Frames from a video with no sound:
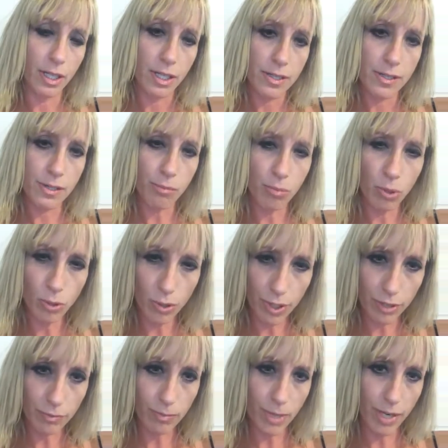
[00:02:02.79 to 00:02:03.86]
support
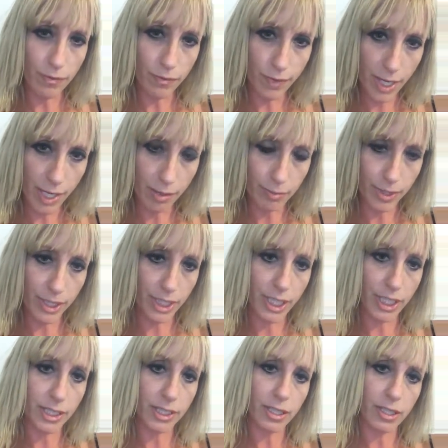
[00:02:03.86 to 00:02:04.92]
of my family
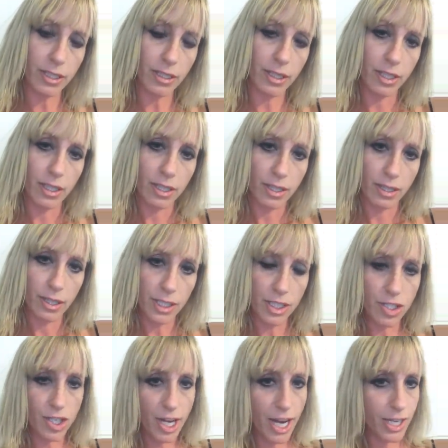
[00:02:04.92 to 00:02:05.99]
and the
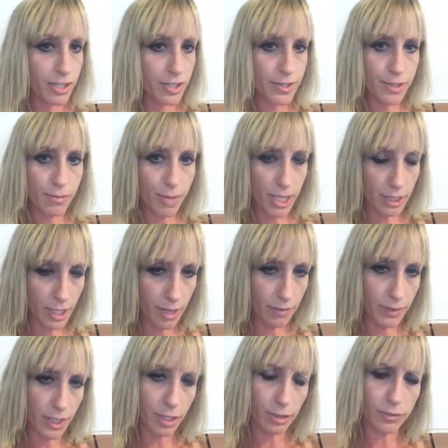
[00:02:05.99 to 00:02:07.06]
changes in my life
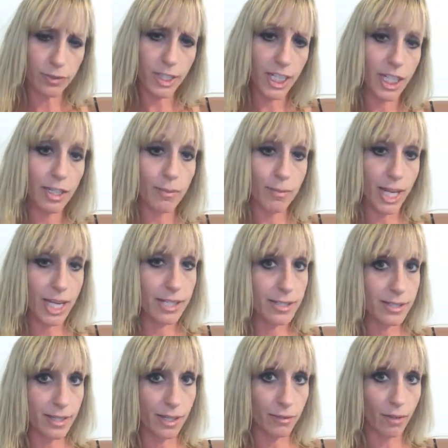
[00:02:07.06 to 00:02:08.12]
that are freaking
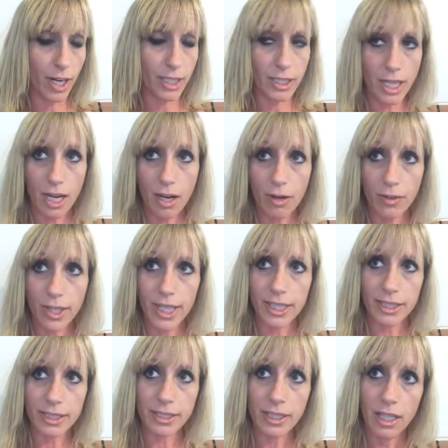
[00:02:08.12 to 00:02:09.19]
amazing right now,
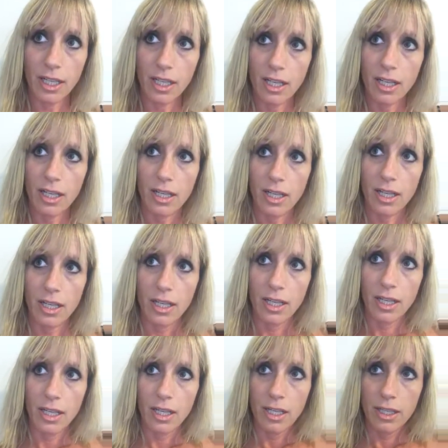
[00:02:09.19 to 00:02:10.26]
and
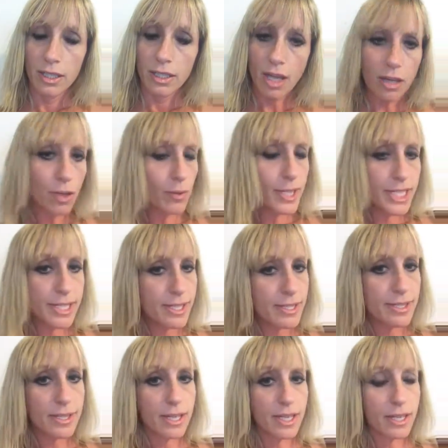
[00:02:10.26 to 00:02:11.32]
not always
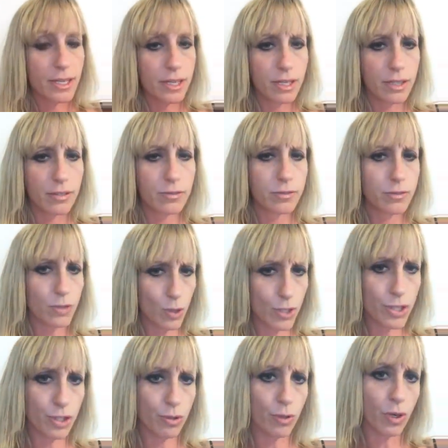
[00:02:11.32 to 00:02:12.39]
easy, for
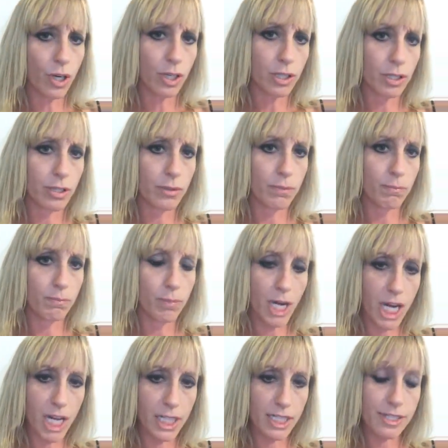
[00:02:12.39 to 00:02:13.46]
sure,
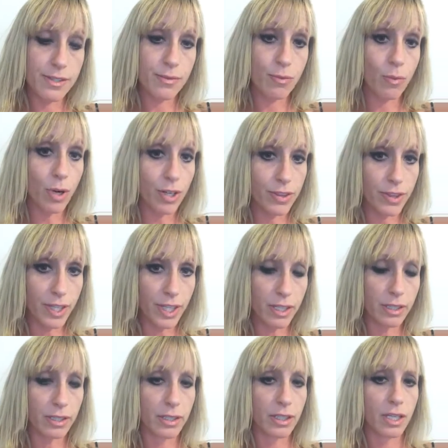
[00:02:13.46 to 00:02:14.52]
but it's worth it.
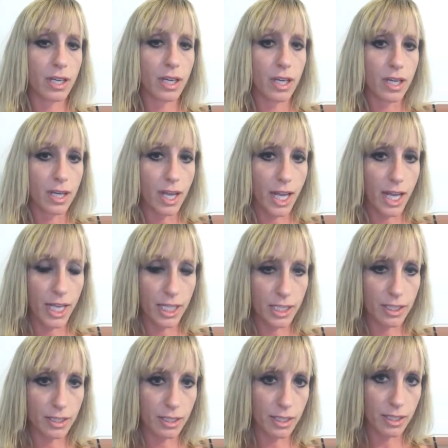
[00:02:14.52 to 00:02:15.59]

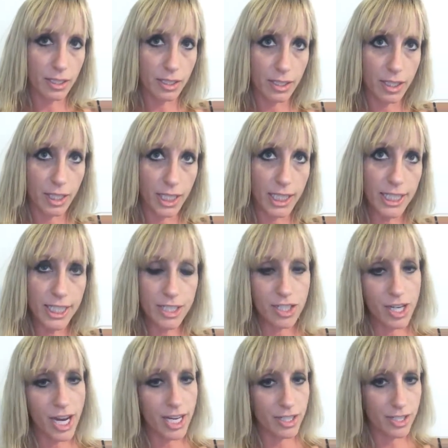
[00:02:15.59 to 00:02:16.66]
And any
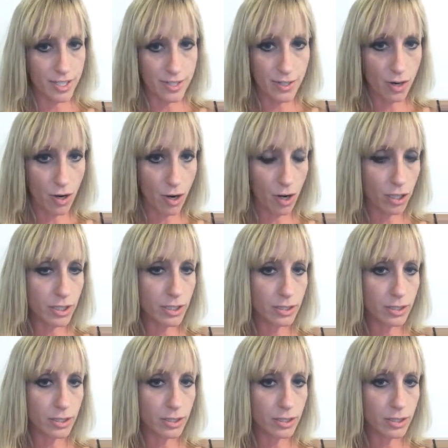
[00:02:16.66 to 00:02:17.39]
change is hard,